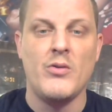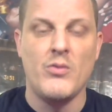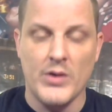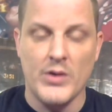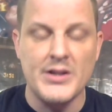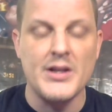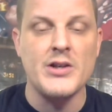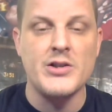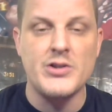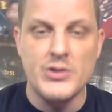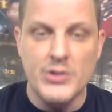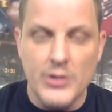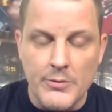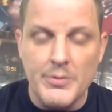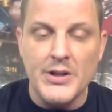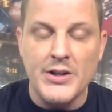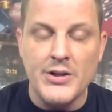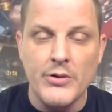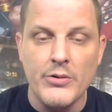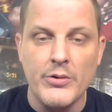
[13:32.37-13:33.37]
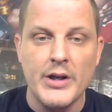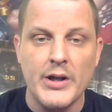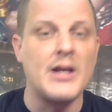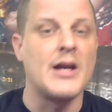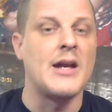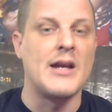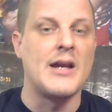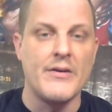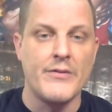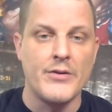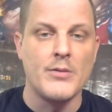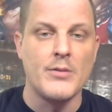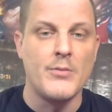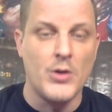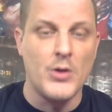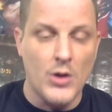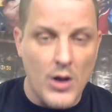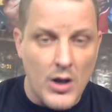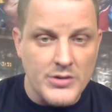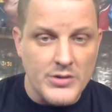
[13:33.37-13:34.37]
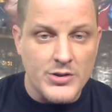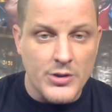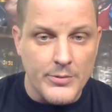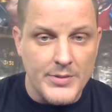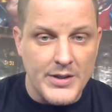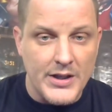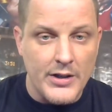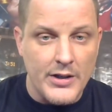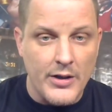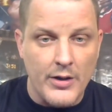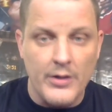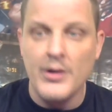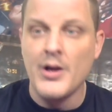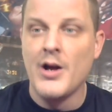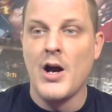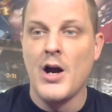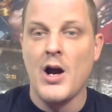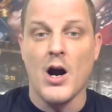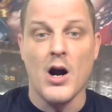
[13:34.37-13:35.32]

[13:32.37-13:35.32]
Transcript: what they should be doing and giving him a long-term deal?